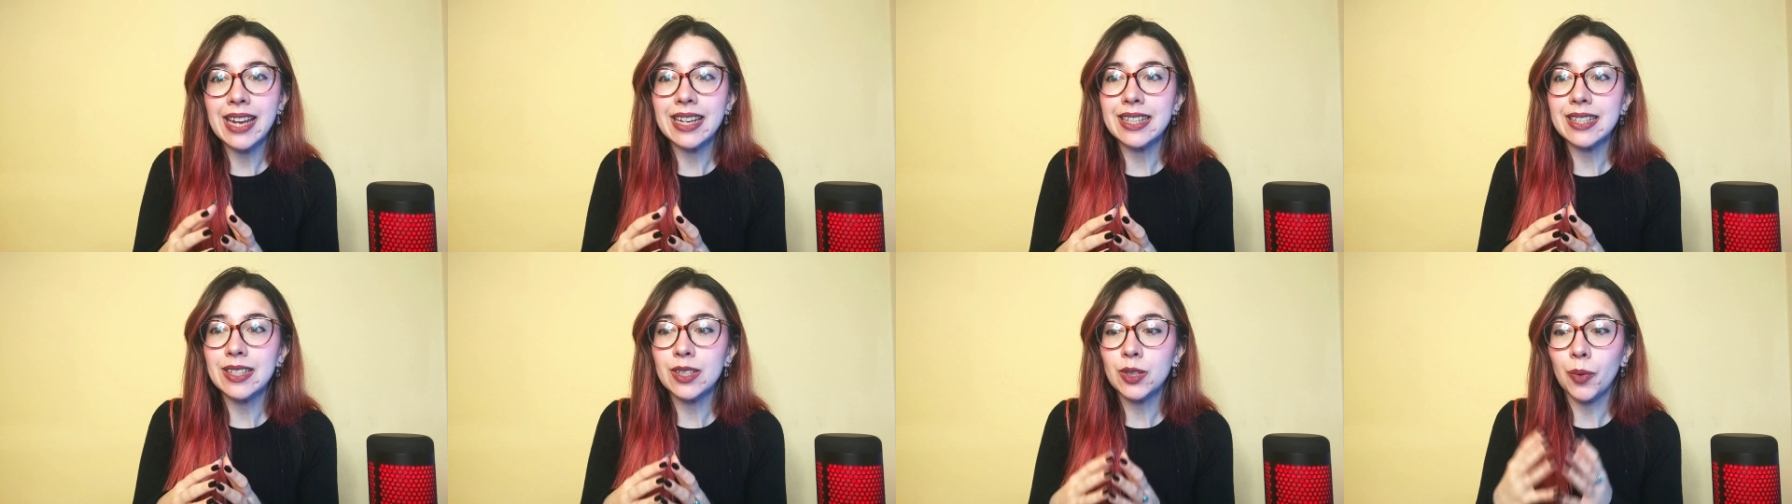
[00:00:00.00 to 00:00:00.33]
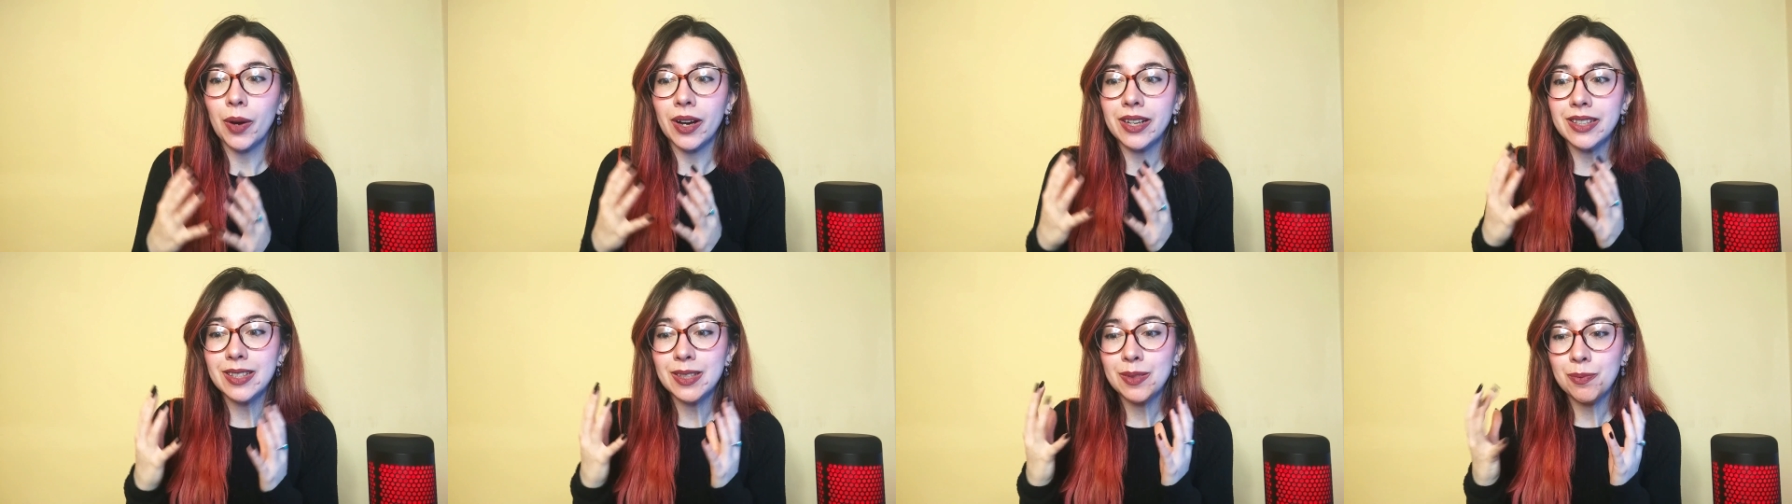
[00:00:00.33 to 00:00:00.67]
it's
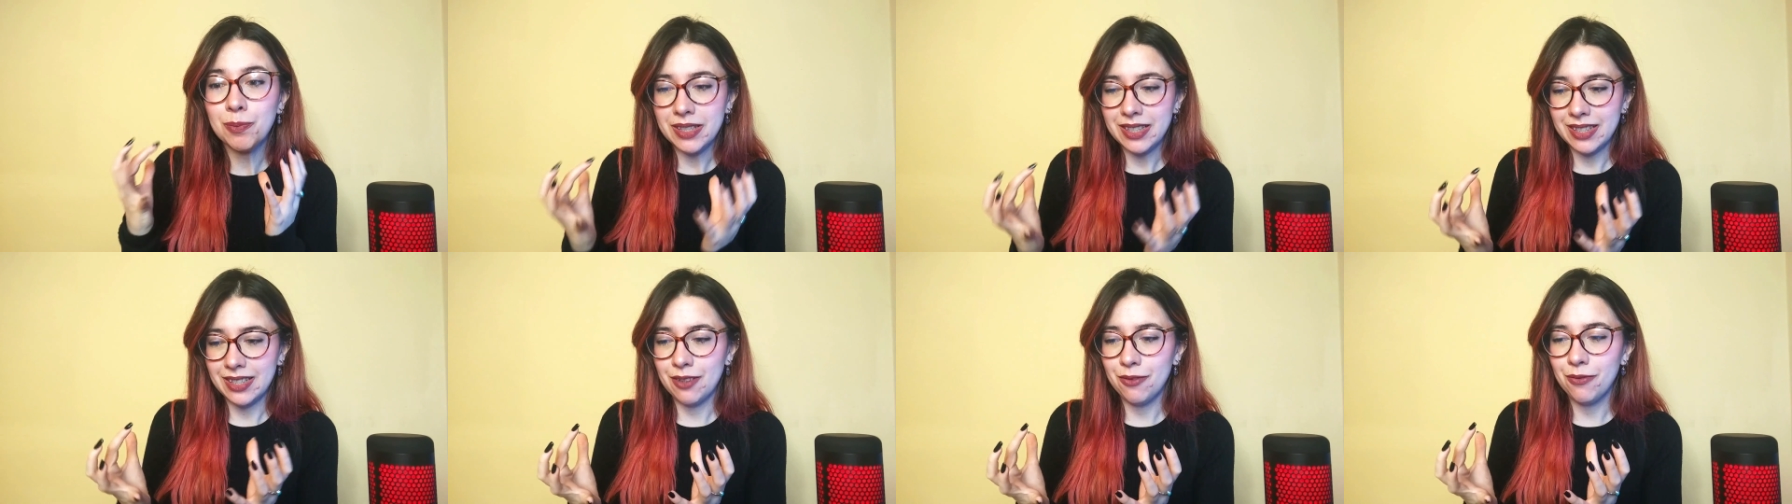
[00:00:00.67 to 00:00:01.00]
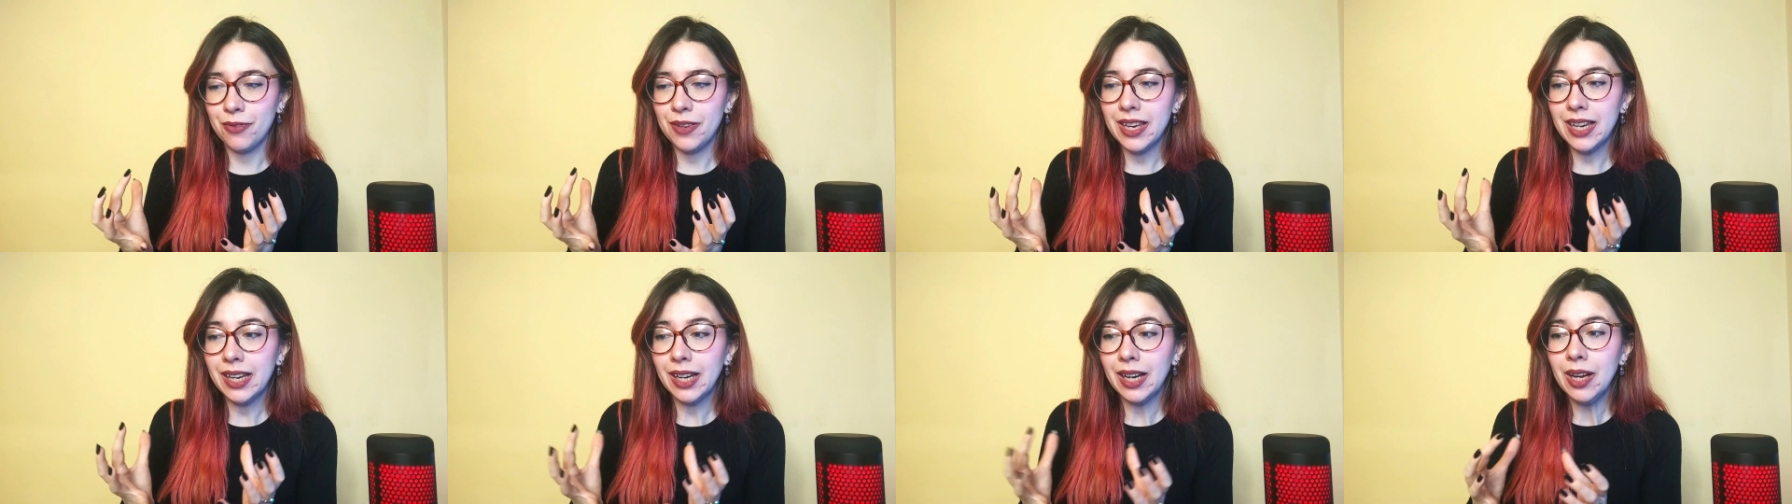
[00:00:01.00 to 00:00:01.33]
quite
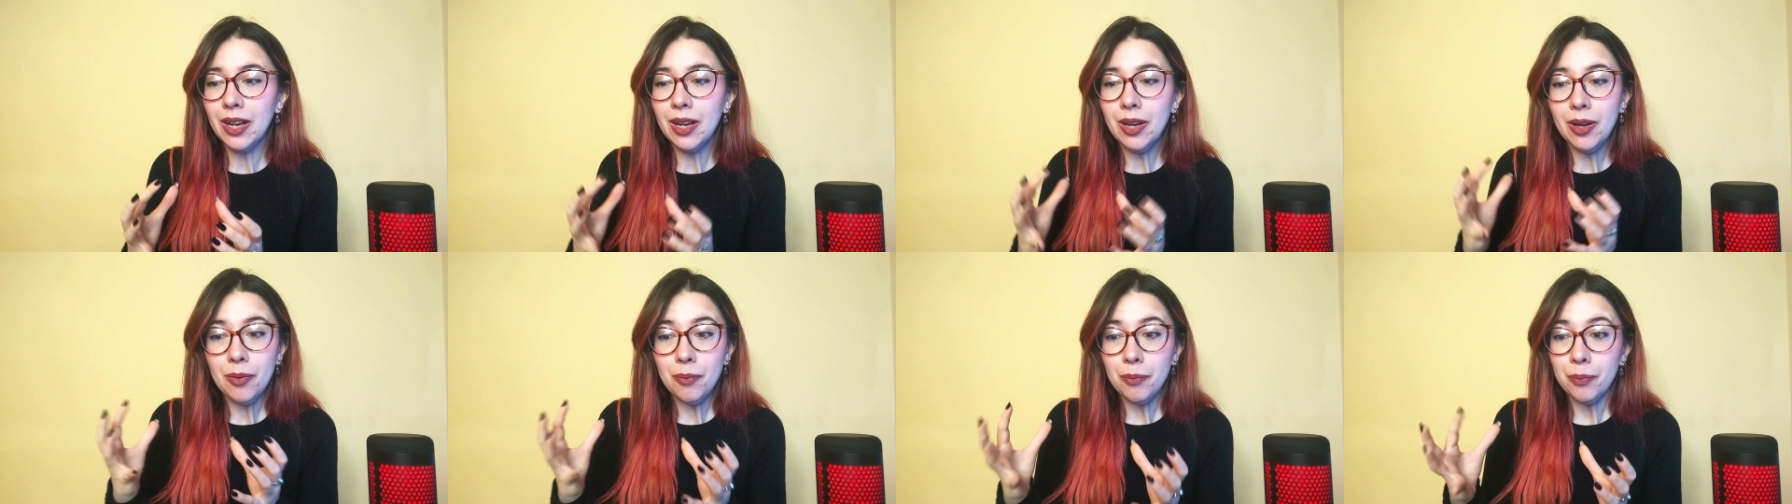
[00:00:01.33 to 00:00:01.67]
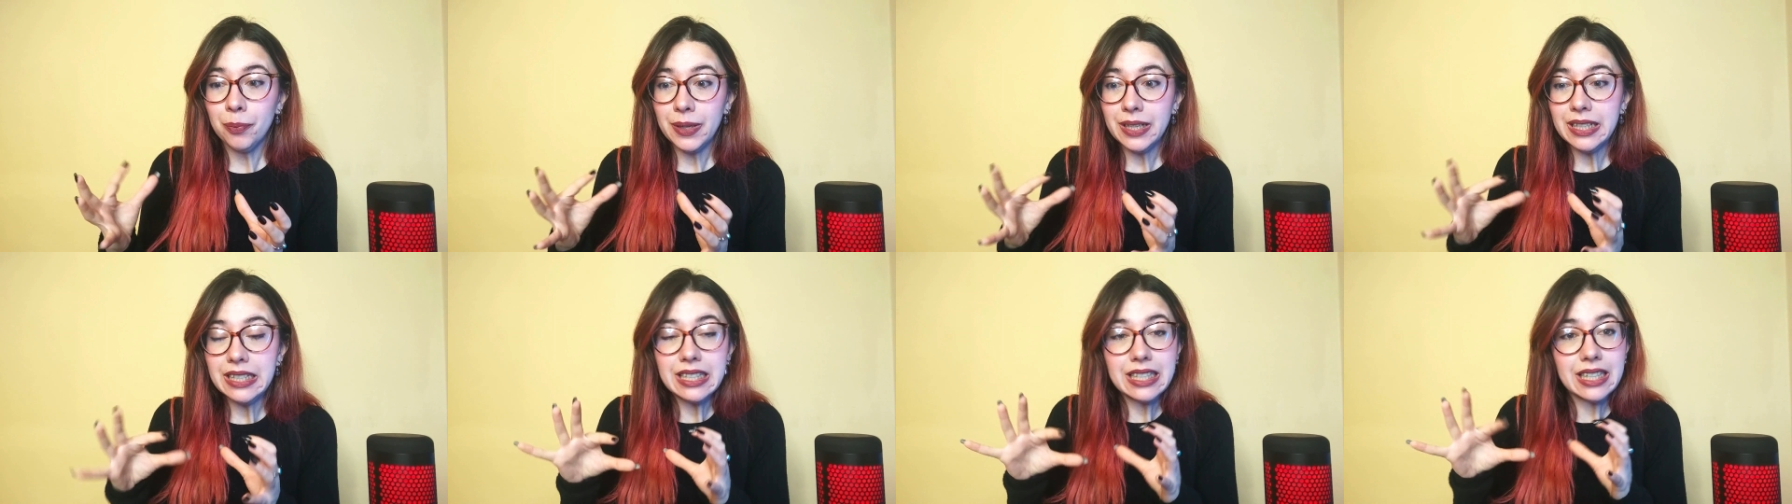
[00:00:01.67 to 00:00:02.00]
specific,
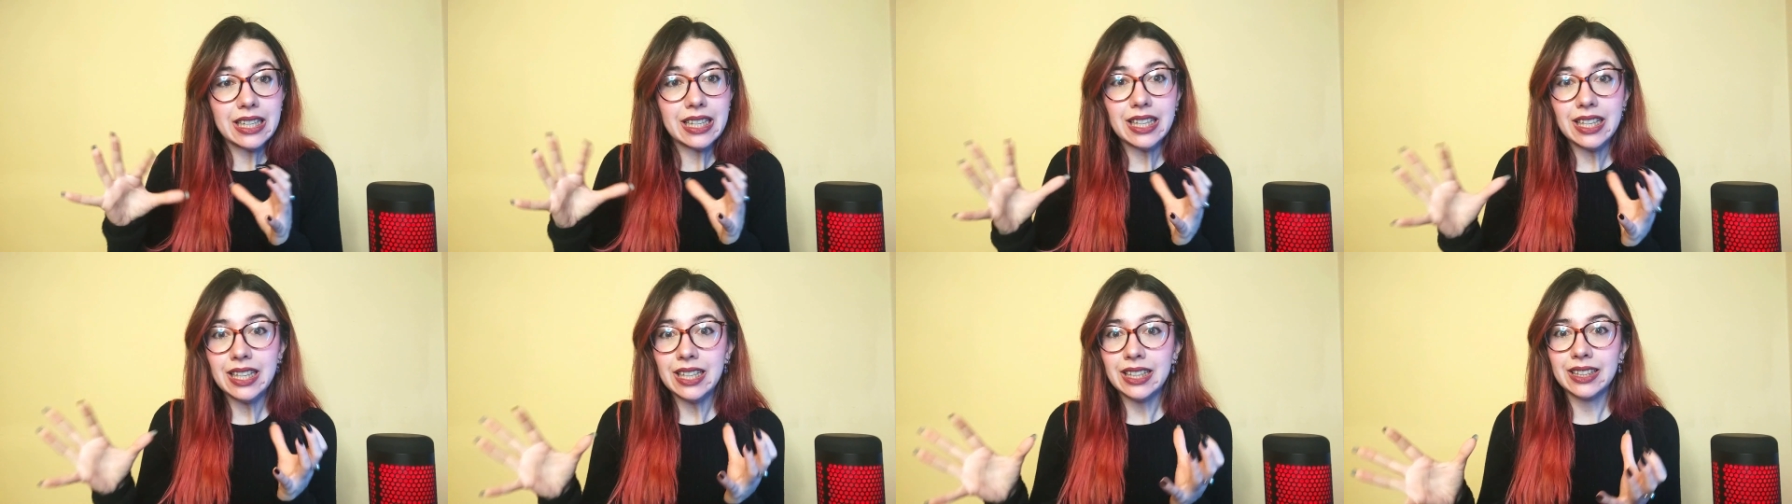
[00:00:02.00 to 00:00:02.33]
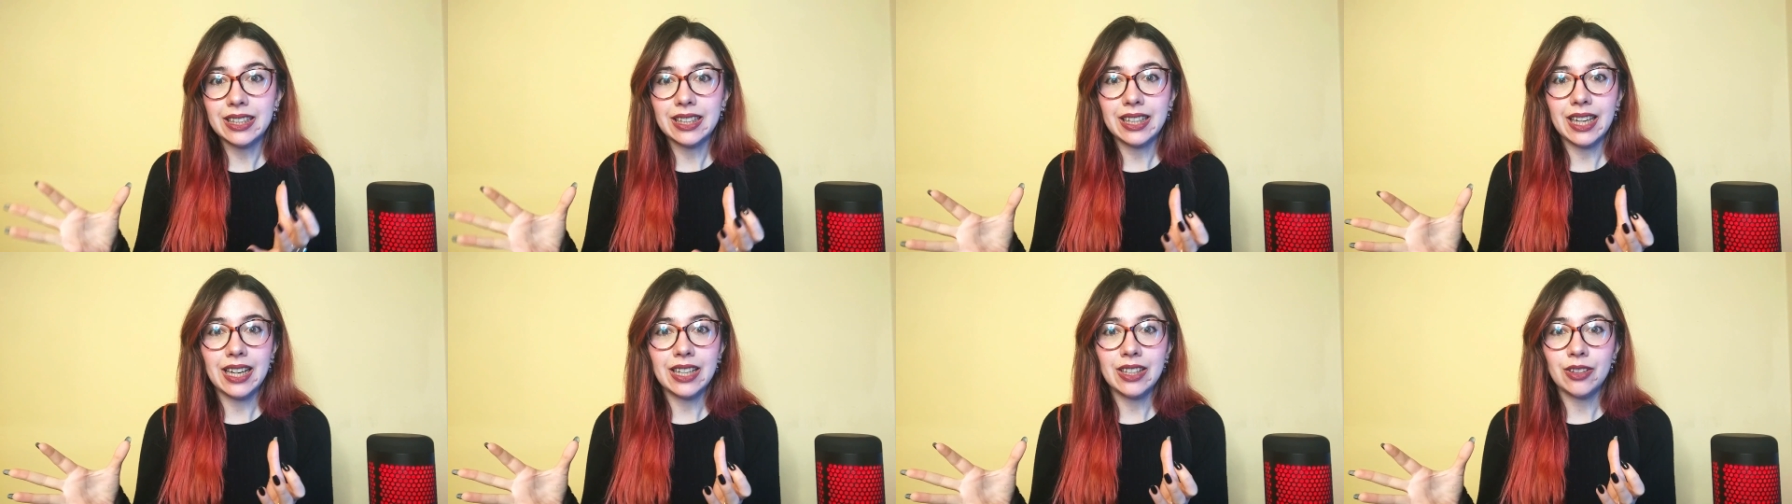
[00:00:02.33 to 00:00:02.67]
but it
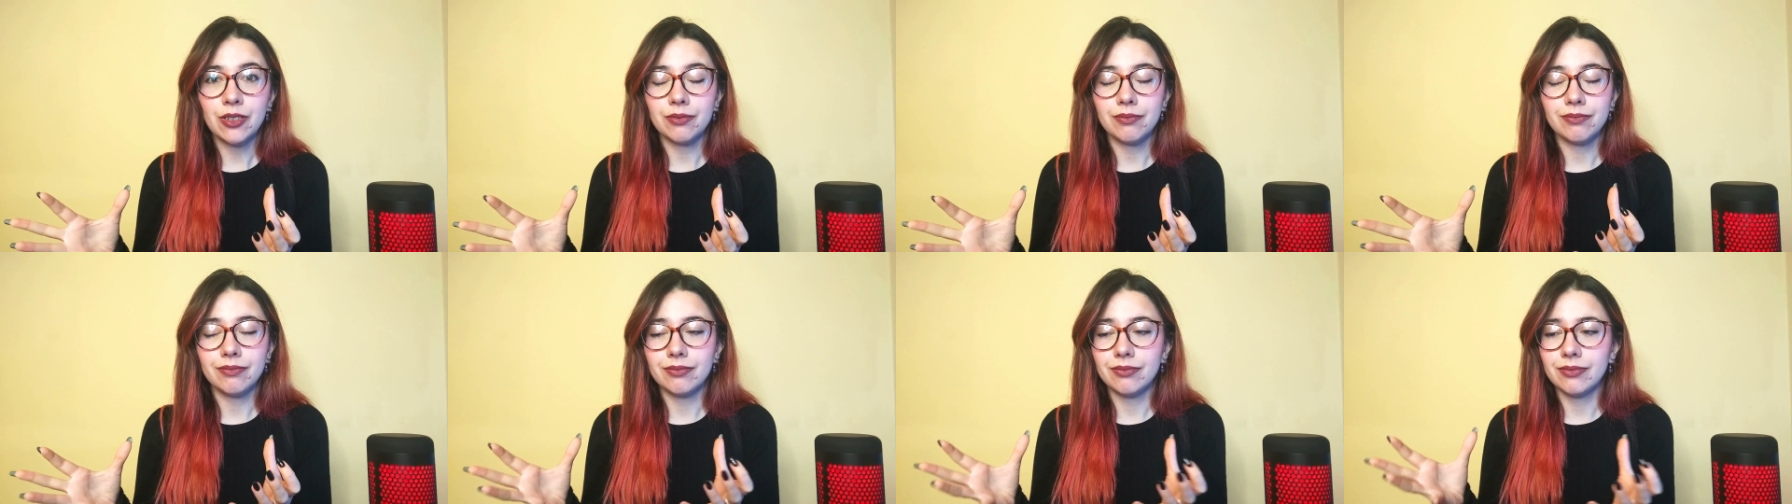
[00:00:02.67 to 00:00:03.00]
can